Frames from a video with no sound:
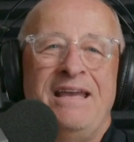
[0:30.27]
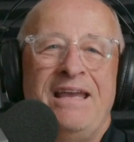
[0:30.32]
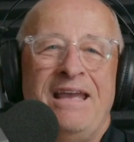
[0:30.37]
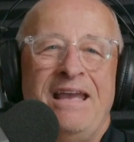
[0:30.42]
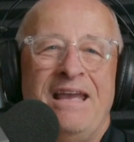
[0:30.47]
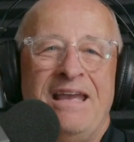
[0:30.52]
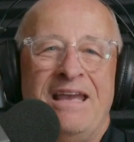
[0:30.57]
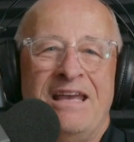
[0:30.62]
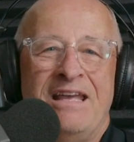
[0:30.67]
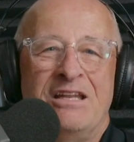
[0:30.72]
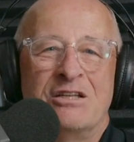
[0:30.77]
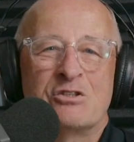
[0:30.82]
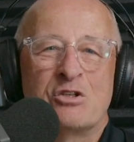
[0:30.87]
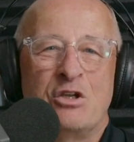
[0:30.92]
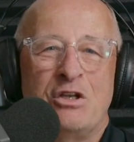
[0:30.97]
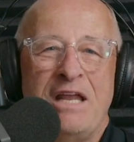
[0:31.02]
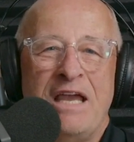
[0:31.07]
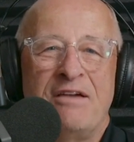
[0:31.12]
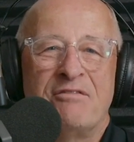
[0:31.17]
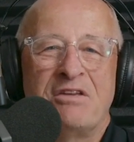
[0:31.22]
And it's
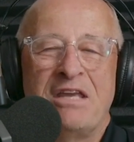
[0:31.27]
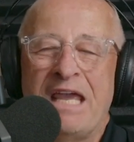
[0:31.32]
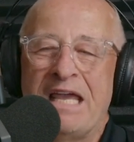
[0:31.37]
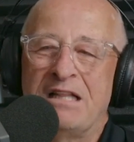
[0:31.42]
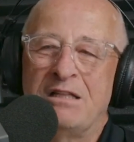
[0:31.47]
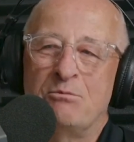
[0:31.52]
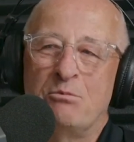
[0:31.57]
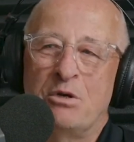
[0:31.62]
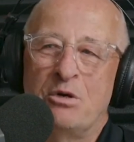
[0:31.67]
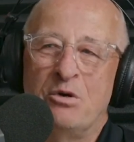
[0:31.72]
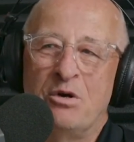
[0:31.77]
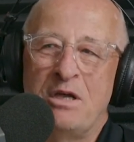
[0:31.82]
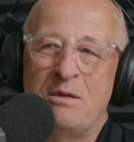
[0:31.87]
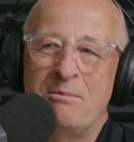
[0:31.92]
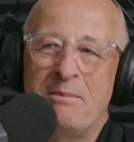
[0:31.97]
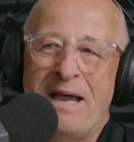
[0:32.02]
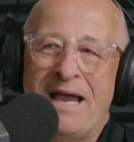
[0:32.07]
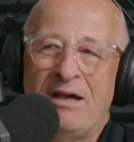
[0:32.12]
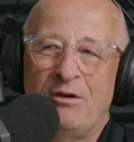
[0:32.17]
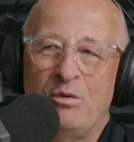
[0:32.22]
good to have Caleb Benoit
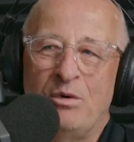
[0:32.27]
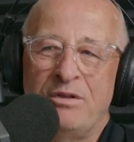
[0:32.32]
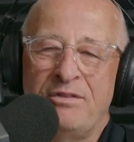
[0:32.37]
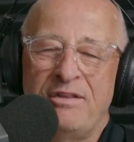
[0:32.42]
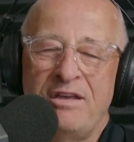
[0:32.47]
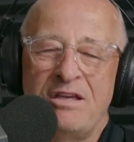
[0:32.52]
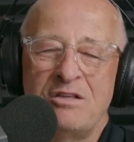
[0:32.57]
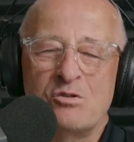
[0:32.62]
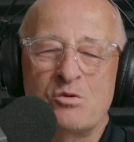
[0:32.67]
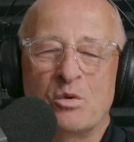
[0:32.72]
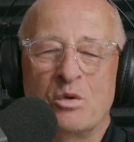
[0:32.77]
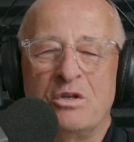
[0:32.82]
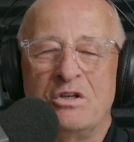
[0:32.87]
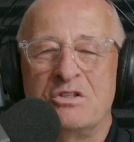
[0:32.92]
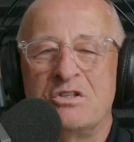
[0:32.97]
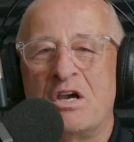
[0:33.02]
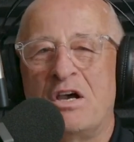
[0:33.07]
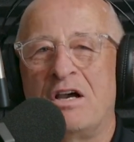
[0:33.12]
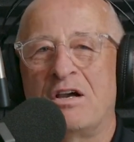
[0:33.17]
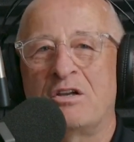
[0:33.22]
back with us. We're going
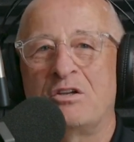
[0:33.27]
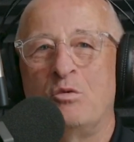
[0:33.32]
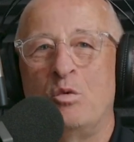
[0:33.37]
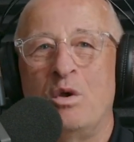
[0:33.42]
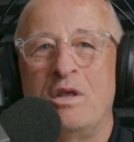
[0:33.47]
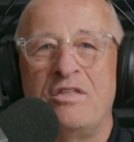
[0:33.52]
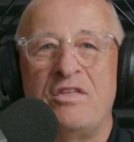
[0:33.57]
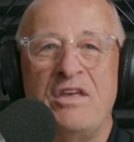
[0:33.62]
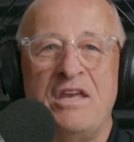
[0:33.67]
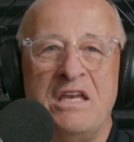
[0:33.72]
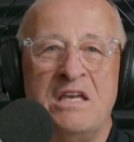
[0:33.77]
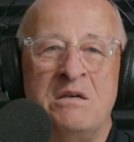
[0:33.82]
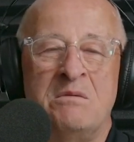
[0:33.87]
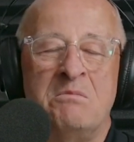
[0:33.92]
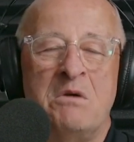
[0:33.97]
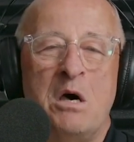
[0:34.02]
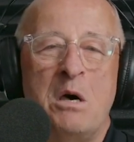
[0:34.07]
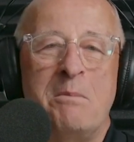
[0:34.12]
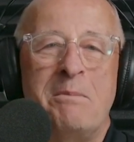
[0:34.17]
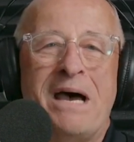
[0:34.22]
to talk with him
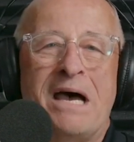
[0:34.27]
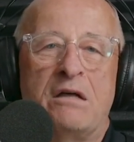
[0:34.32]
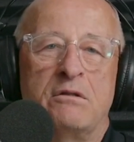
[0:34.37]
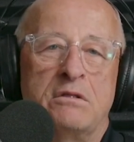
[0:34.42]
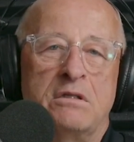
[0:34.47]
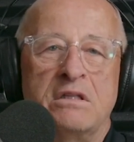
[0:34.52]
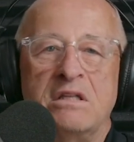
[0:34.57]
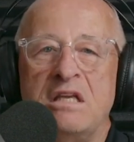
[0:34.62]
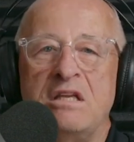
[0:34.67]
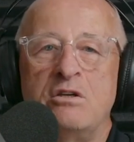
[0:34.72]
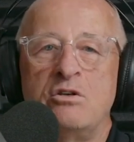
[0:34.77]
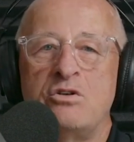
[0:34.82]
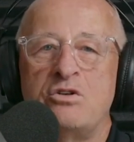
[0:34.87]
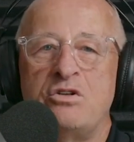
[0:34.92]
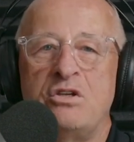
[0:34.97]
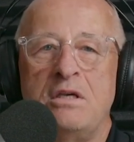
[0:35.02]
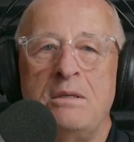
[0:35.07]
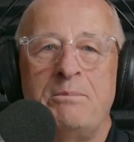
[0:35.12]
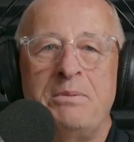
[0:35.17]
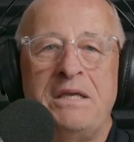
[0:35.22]
about
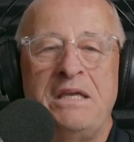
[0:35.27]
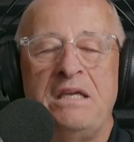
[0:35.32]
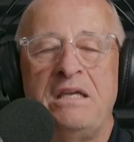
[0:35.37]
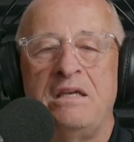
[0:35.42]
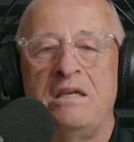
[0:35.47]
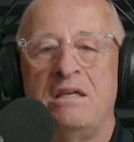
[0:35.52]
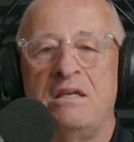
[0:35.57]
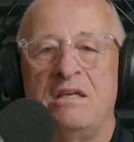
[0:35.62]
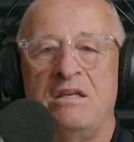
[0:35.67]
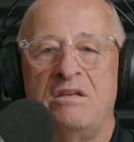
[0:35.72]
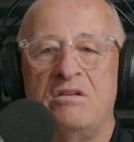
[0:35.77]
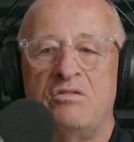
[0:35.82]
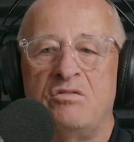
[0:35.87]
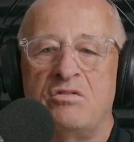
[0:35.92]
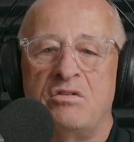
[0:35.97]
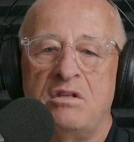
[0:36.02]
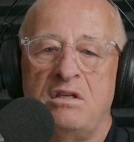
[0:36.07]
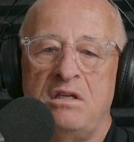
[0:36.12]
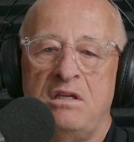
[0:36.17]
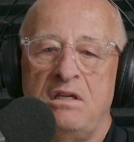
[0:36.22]
leadership. He is
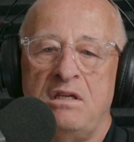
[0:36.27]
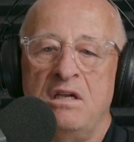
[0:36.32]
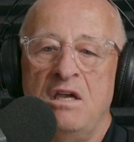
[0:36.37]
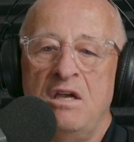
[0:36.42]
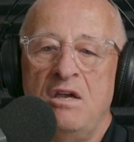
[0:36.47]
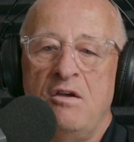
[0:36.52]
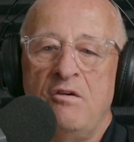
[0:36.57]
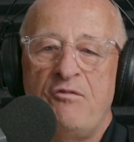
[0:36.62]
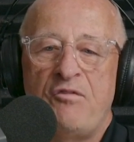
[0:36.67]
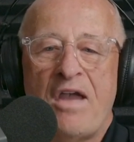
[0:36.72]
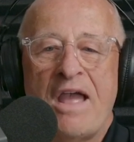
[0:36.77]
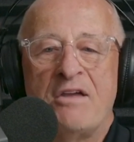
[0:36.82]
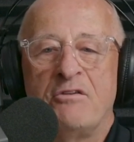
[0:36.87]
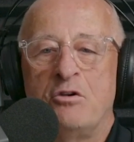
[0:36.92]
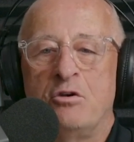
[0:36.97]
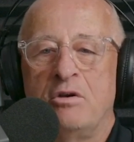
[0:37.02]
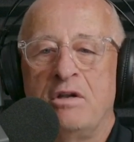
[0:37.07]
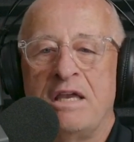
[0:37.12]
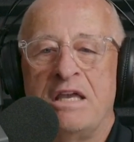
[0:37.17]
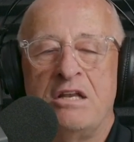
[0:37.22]
the
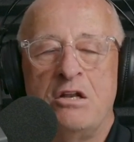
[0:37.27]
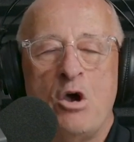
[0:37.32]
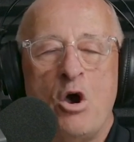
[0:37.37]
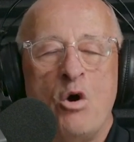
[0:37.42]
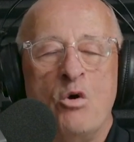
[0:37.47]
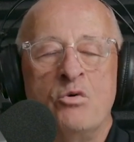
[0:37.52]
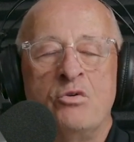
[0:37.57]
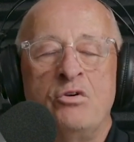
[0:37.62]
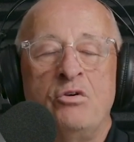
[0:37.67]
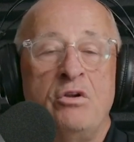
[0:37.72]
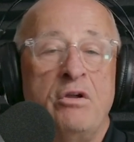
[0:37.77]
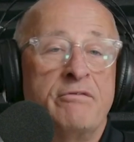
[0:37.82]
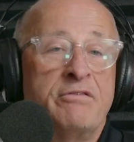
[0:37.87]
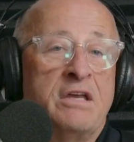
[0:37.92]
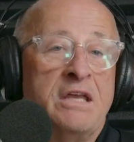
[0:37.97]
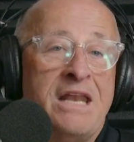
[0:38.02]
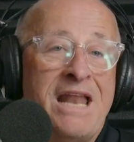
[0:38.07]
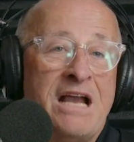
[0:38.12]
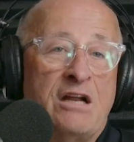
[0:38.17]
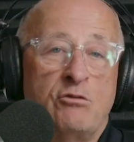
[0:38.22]
founder and owner of
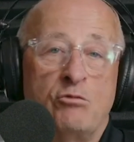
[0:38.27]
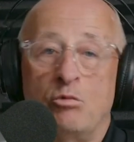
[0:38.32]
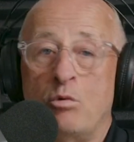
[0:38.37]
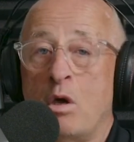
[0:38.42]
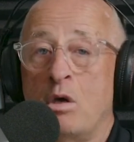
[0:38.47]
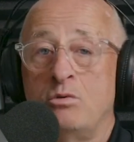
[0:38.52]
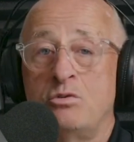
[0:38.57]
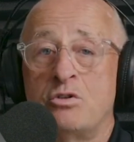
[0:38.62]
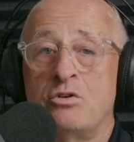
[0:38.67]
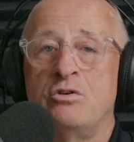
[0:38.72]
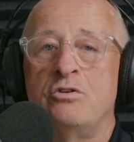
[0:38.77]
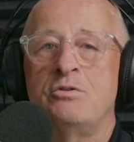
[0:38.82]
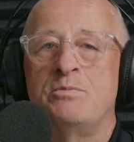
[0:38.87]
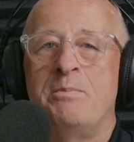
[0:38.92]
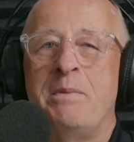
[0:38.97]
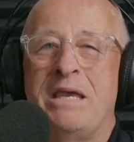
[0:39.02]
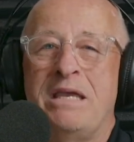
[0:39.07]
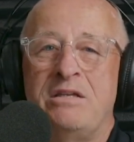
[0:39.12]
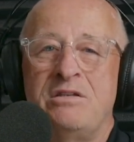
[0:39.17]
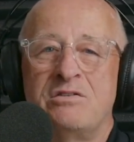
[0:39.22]
Connect Roasters
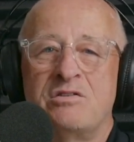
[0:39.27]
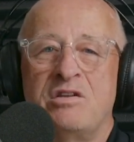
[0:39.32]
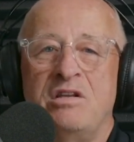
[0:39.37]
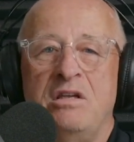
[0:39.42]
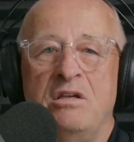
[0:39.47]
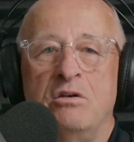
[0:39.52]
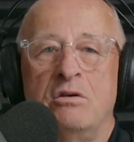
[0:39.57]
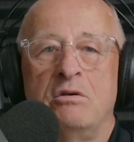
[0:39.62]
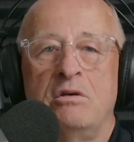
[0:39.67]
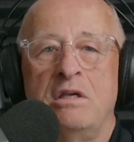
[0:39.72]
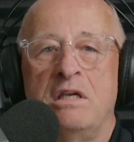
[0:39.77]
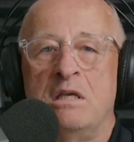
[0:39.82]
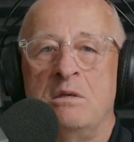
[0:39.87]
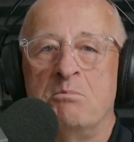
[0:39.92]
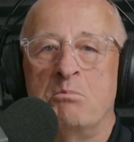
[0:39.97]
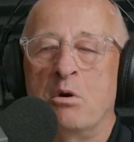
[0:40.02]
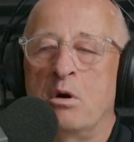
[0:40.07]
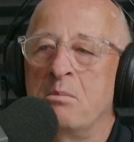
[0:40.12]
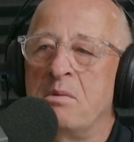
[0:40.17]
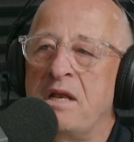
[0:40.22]
based here in
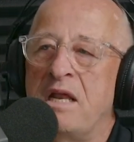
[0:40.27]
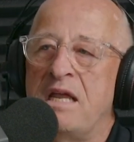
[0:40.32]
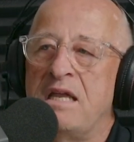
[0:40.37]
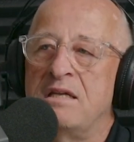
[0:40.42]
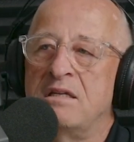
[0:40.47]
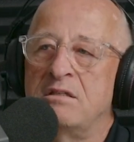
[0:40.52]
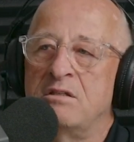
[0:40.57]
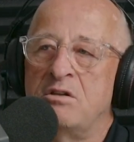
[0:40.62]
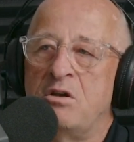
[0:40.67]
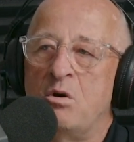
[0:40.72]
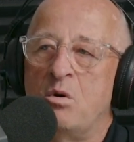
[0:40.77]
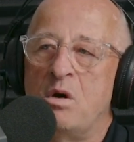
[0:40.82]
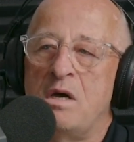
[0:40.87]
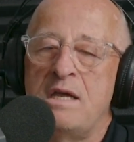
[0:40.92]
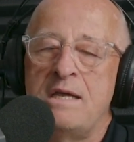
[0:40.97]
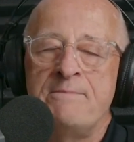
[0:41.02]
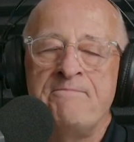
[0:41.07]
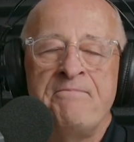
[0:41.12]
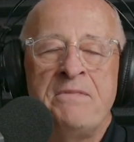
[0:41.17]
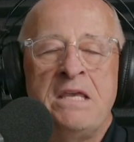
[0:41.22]
Bourbonnais,
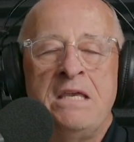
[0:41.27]
Illinois.